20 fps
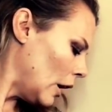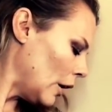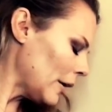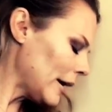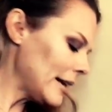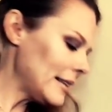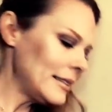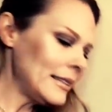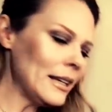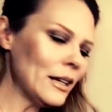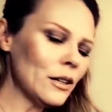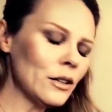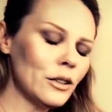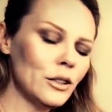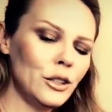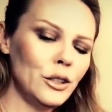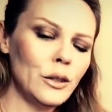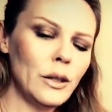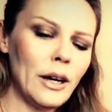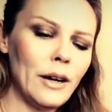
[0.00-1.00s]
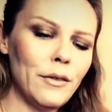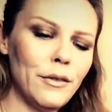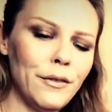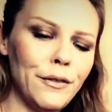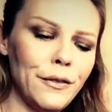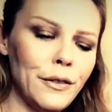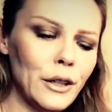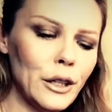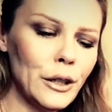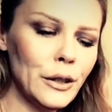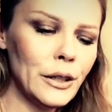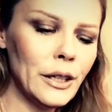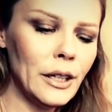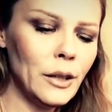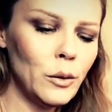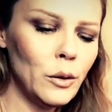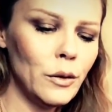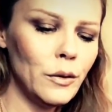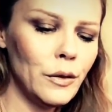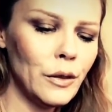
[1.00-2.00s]
okay, singles, you got flirt
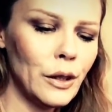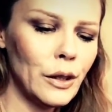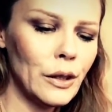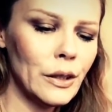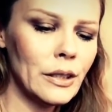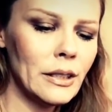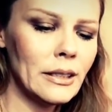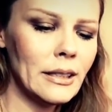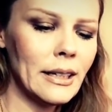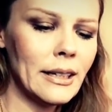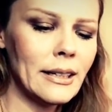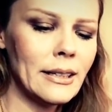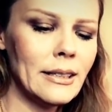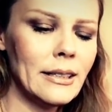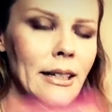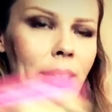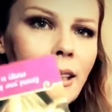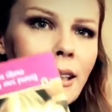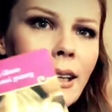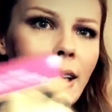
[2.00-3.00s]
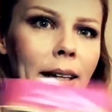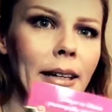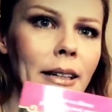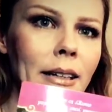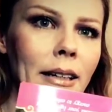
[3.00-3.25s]
in reverse, extend